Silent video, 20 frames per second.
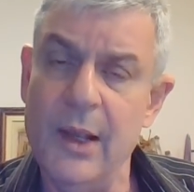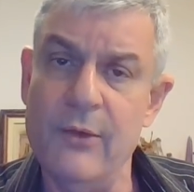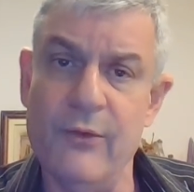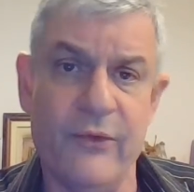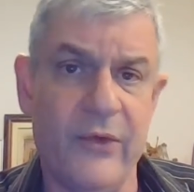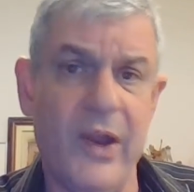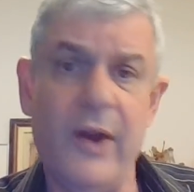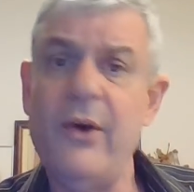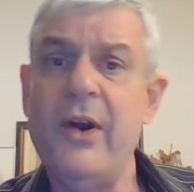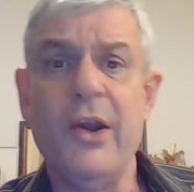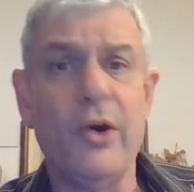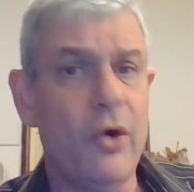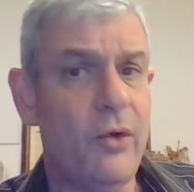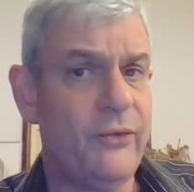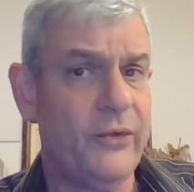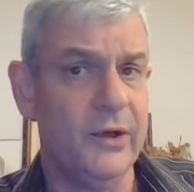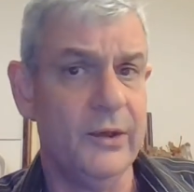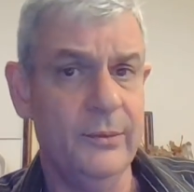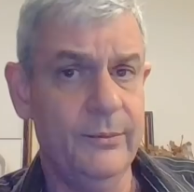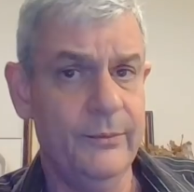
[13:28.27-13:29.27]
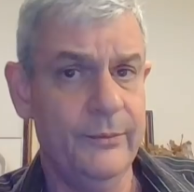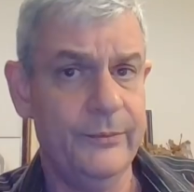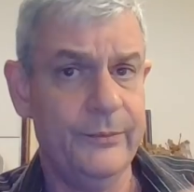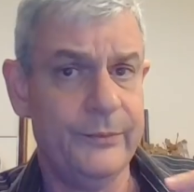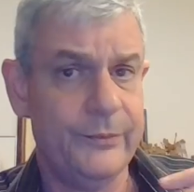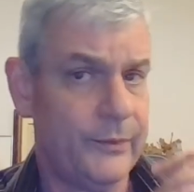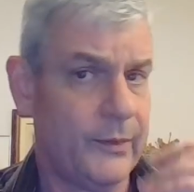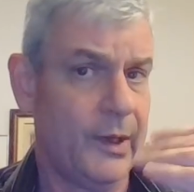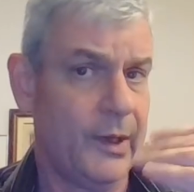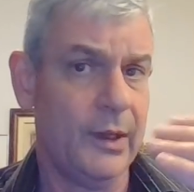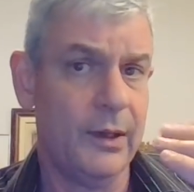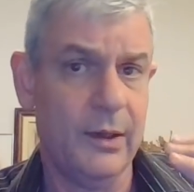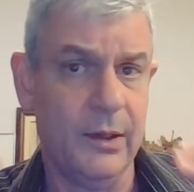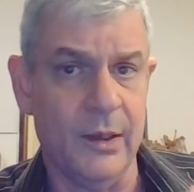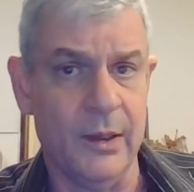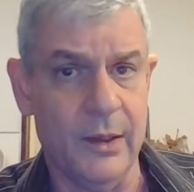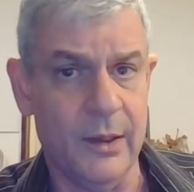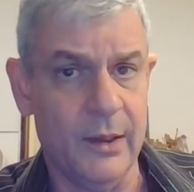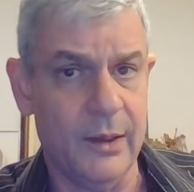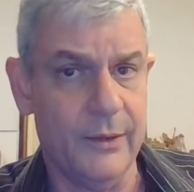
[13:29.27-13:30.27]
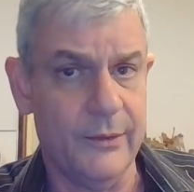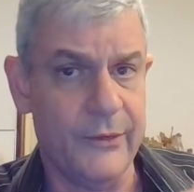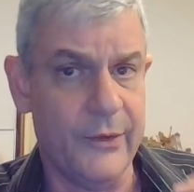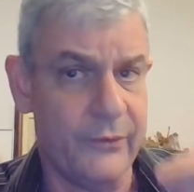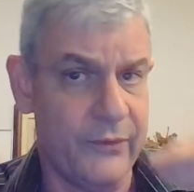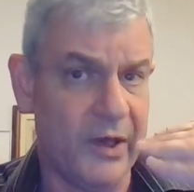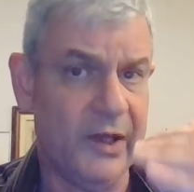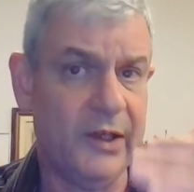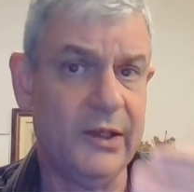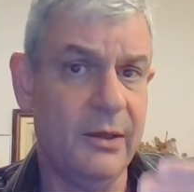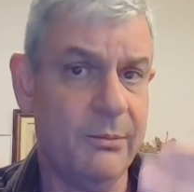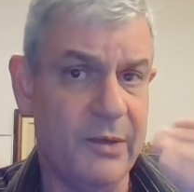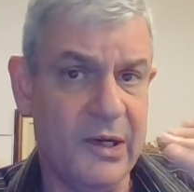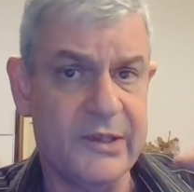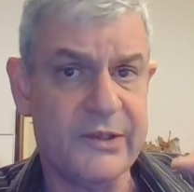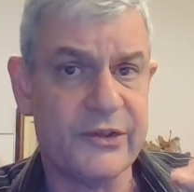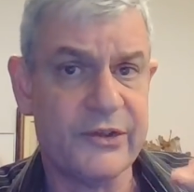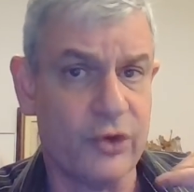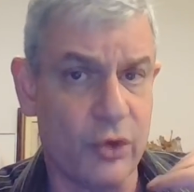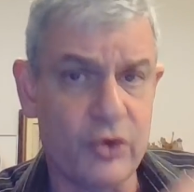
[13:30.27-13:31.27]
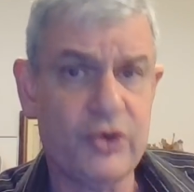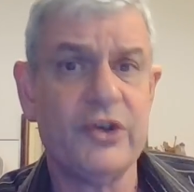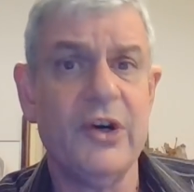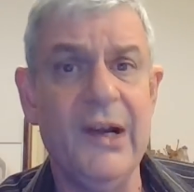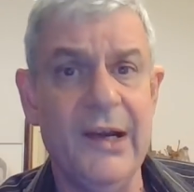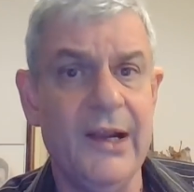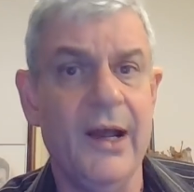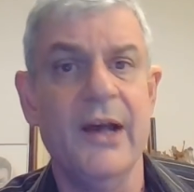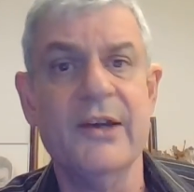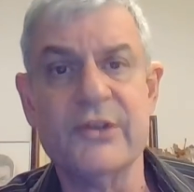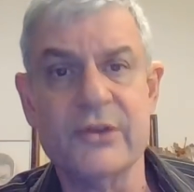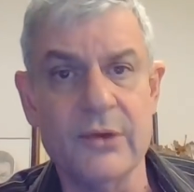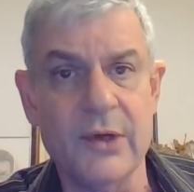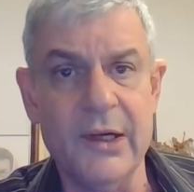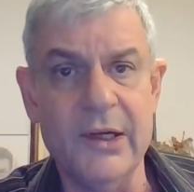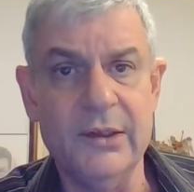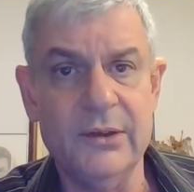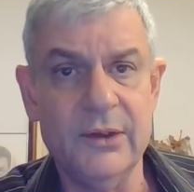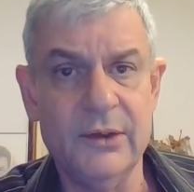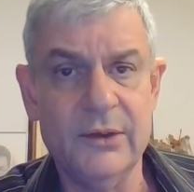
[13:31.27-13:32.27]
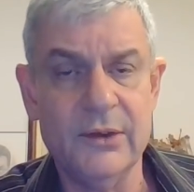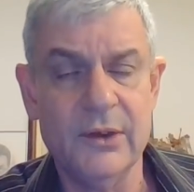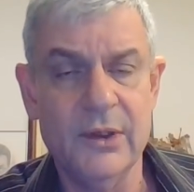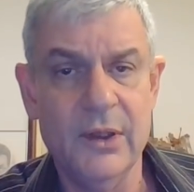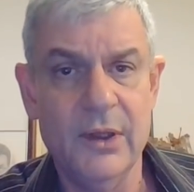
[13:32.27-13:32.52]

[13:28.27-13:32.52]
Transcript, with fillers: Very often, the victim is socially isolated